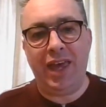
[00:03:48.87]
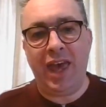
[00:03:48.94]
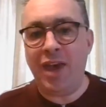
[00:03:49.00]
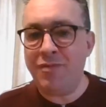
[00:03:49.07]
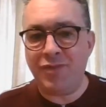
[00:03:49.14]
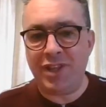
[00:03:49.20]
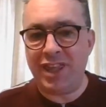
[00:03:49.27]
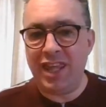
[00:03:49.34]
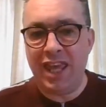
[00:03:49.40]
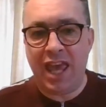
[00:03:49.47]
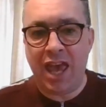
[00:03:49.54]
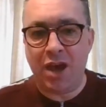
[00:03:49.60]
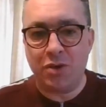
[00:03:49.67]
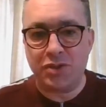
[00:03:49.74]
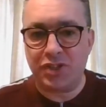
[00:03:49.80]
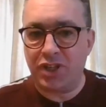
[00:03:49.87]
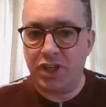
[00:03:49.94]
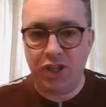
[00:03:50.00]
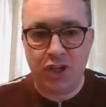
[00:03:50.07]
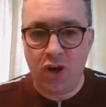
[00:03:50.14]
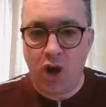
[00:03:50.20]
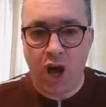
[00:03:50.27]
everything else
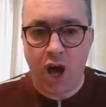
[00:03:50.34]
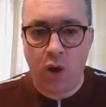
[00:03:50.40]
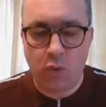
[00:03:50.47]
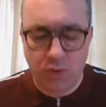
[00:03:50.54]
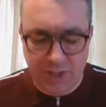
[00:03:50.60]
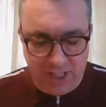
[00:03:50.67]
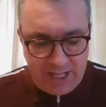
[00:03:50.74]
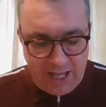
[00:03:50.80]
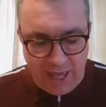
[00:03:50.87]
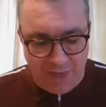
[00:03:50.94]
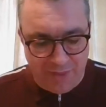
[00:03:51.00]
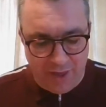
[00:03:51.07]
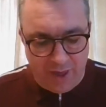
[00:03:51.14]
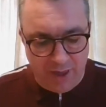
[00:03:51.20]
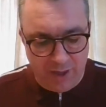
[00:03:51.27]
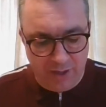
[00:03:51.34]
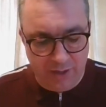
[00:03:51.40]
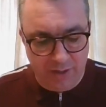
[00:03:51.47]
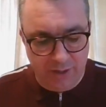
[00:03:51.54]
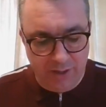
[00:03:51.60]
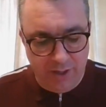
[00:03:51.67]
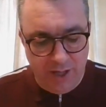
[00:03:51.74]
cannot hold together.
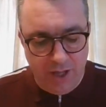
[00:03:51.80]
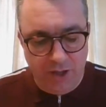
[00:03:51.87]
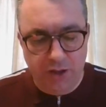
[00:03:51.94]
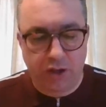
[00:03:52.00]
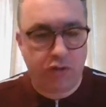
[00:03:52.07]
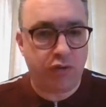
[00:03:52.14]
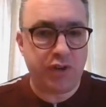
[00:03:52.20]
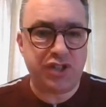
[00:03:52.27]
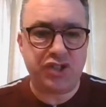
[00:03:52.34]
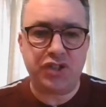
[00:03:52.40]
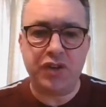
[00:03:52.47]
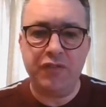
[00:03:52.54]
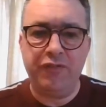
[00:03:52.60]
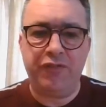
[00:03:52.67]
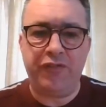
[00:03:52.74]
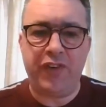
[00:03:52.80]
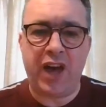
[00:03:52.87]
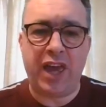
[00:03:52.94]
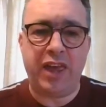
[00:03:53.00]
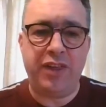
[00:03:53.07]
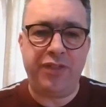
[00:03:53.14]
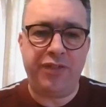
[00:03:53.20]
The Christian
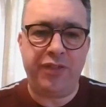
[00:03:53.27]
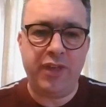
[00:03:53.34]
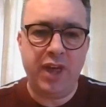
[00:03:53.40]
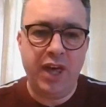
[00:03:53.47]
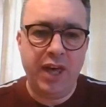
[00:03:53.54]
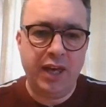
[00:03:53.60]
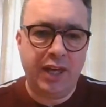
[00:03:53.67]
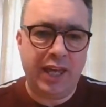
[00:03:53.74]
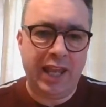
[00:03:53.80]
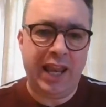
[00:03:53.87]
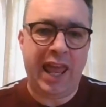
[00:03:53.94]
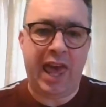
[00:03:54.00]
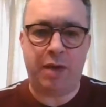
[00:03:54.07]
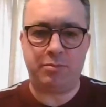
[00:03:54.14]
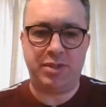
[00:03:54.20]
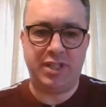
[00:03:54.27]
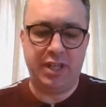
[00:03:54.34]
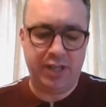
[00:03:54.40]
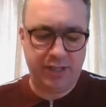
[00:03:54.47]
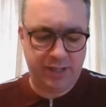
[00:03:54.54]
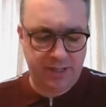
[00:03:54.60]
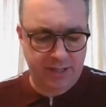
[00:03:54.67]
faith
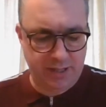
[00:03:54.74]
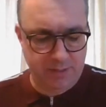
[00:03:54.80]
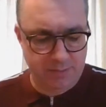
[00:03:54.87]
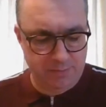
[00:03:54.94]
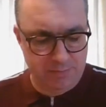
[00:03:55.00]
collapses.